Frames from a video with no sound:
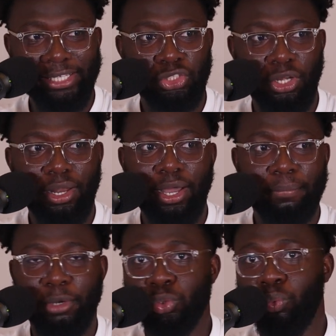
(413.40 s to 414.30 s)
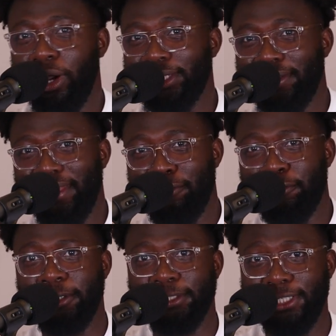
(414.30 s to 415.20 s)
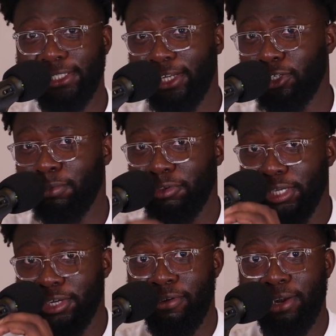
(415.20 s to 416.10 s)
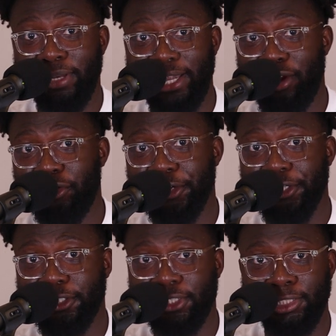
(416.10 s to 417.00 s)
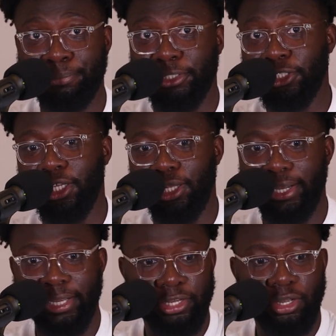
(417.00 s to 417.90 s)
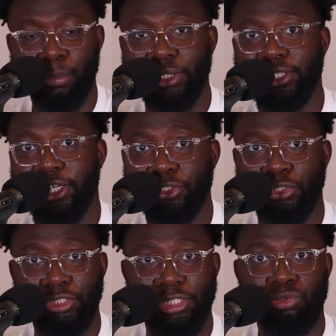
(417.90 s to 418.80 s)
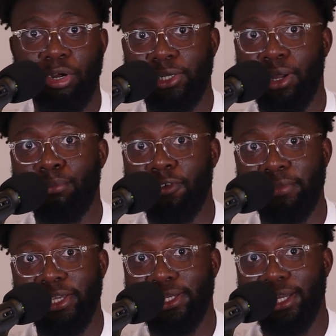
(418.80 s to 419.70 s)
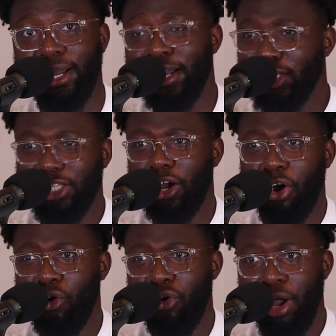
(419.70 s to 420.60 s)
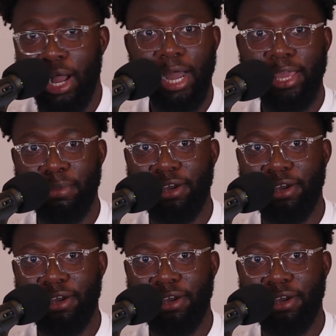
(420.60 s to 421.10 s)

it's not like most white South Africans. They tend to be incredibly arrogant, especially like in the comment sections. They try to come for me and that, like, oh, I am